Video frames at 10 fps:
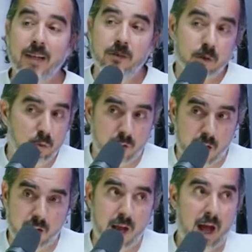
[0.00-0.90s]
I do
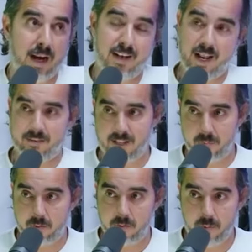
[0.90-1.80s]
that at the next
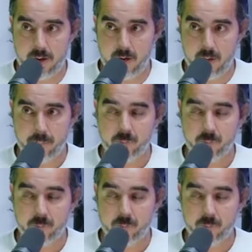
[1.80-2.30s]
level, right?